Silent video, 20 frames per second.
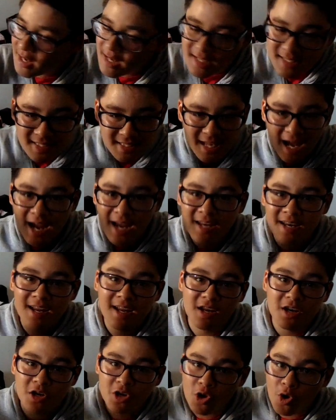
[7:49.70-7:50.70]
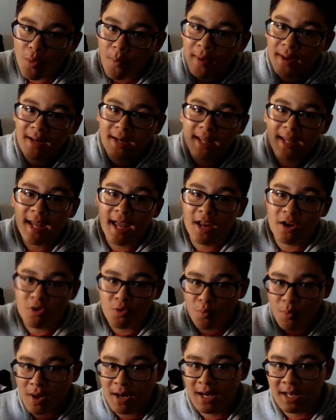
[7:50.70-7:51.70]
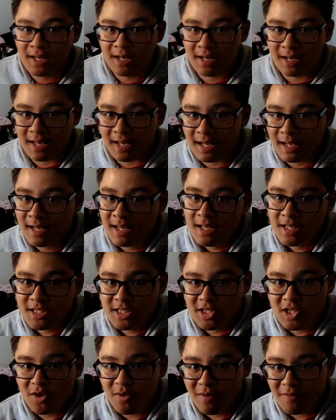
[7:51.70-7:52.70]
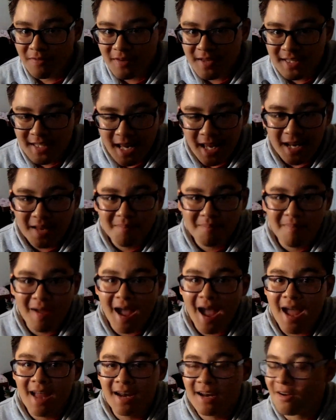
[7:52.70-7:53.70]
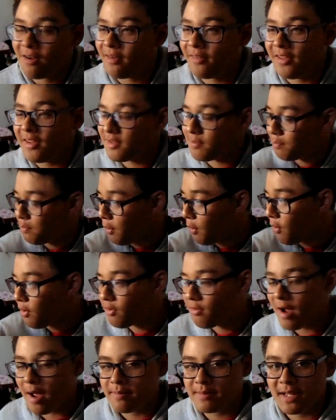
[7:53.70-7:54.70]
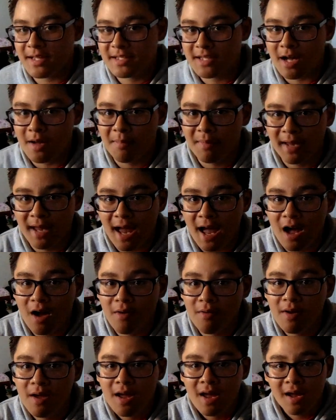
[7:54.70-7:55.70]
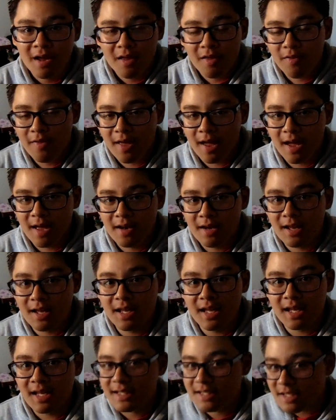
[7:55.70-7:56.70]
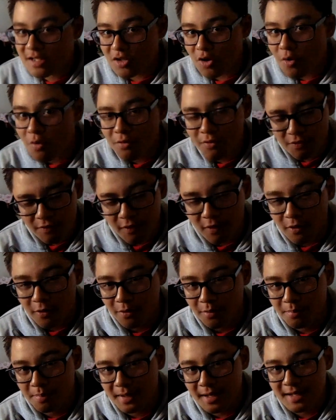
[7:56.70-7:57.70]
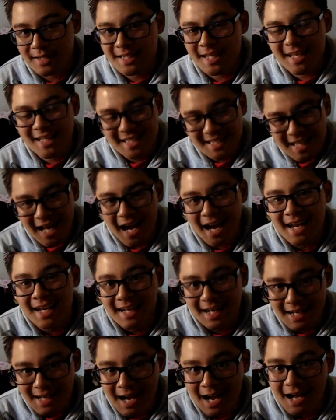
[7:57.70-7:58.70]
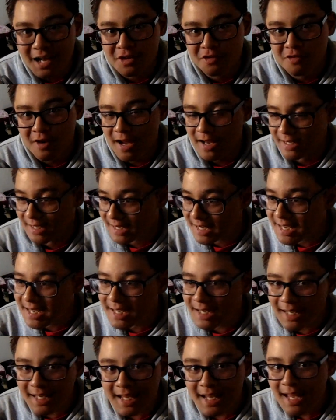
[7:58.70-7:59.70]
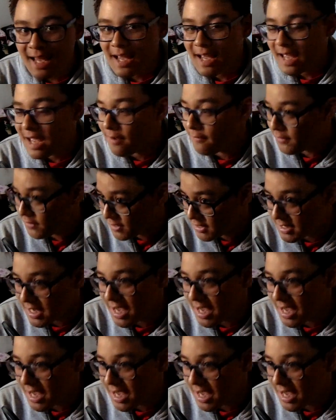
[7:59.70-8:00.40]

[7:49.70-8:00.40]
He signed it knowingly and willingly. So if he's getting mad at all this bullcrap that's coming out, then it's his own fault, because he signed a contract. Legally, if you